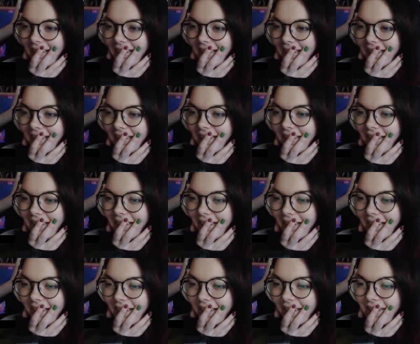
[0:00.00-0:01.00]

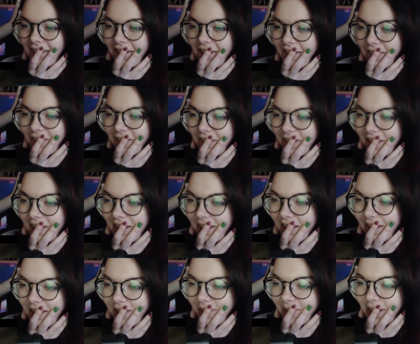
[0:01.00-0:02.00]
Oh, shivers.
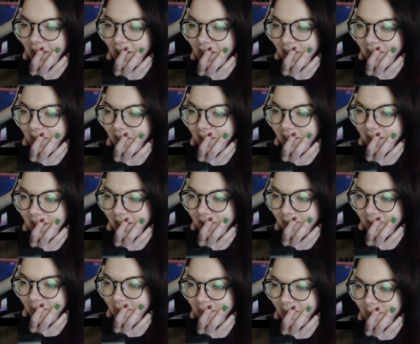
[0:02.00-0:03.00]
So many shivers.
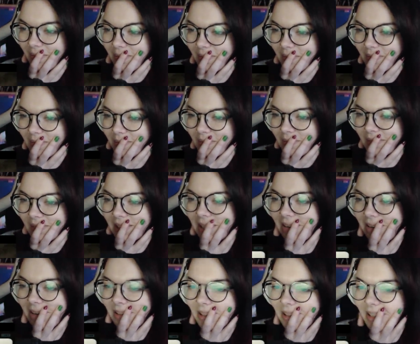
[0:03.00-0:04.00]

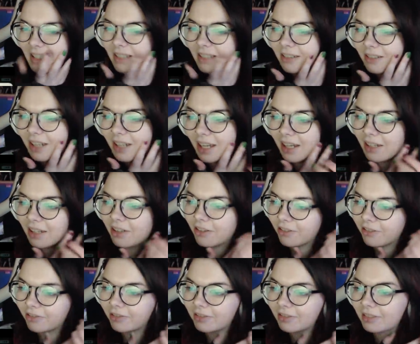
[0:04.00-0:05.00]
Oh, look at the little
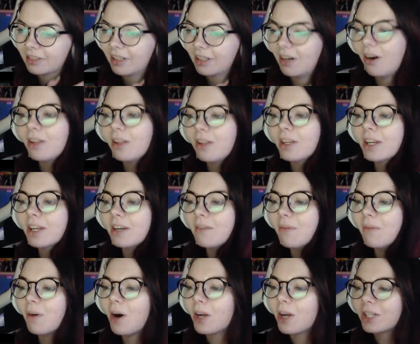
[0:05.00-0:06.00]
cave. Oh, look at
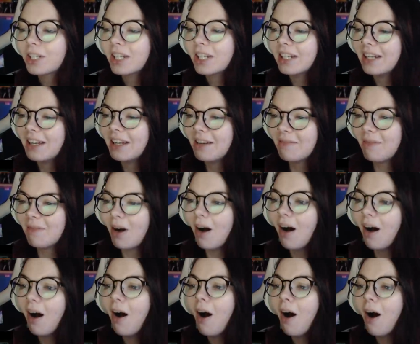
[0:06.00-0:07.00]
him watching him.
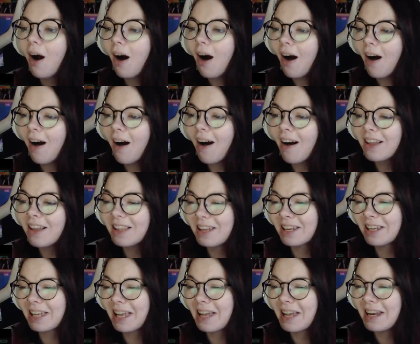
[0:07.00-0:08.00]
Oh,
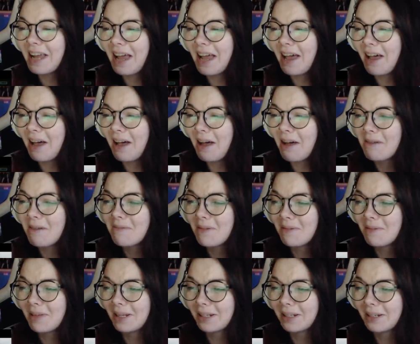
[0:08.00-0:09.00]
look
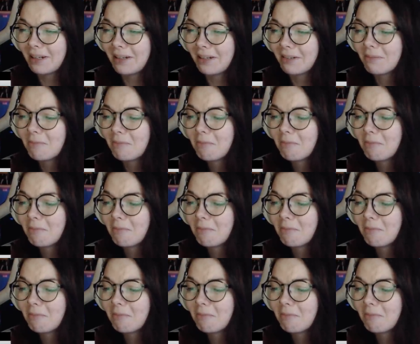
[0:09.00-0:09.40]
at him. Look at him.